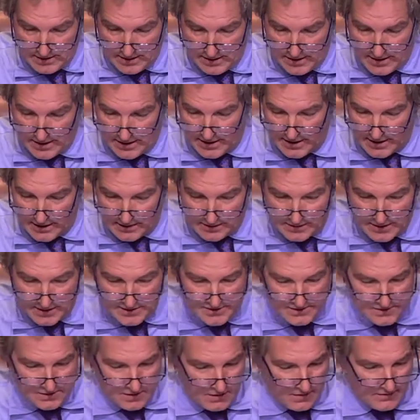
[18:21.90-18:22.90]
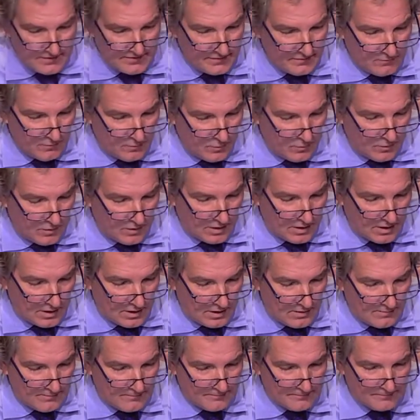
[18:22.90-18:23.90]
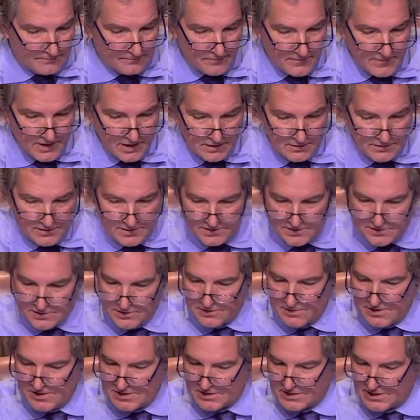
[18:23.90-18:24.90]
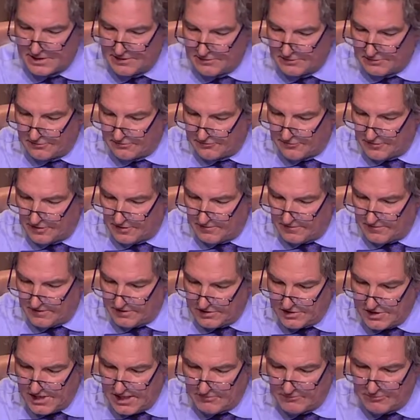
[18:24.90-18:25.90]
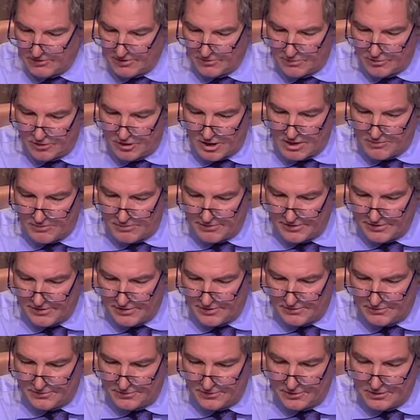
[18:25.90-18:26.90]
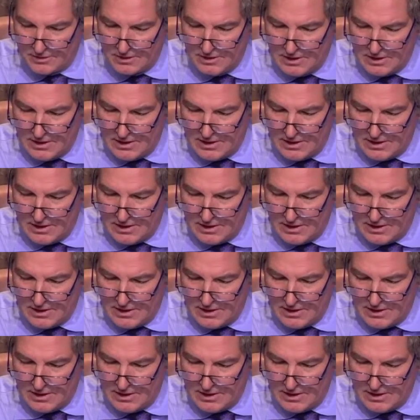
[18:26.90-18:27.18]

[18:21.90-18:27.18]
And I saw in the attorney's letter from the neighboring property owner